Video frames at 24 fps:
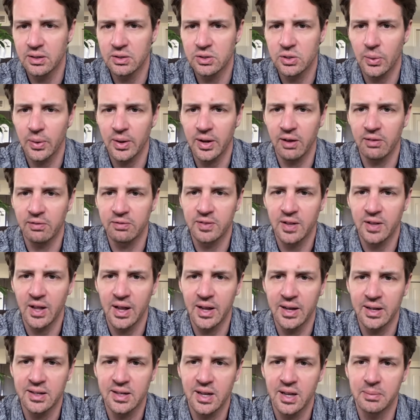So I got
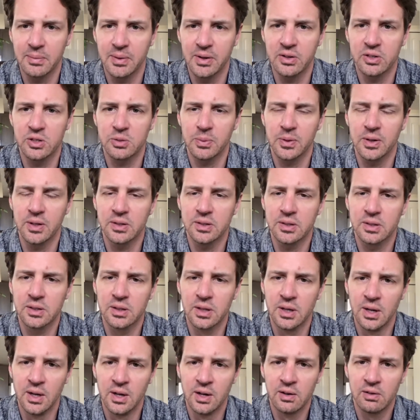flying 10-meter sprints,
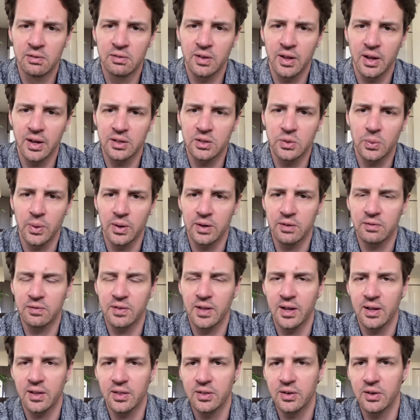flying 20,
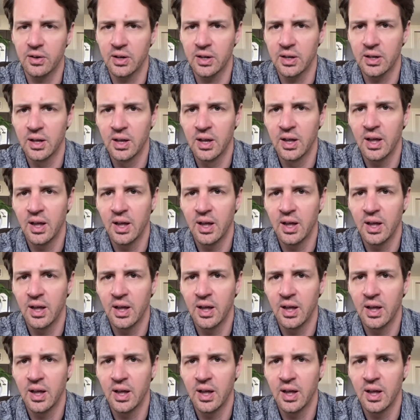flying 30.